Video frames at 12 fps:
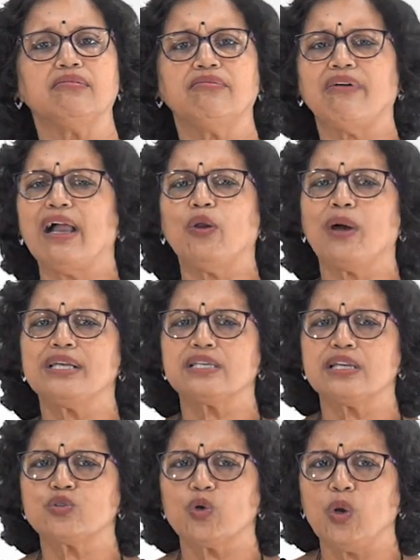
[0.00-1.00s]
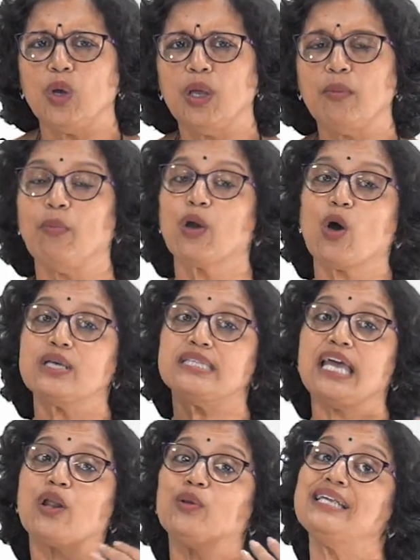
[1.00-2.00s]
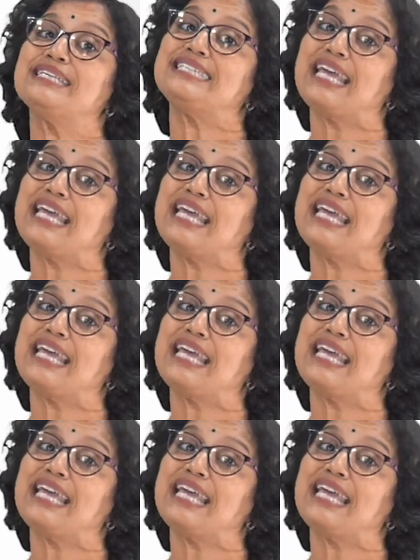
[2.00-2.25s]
Why do I say so? Because they are on the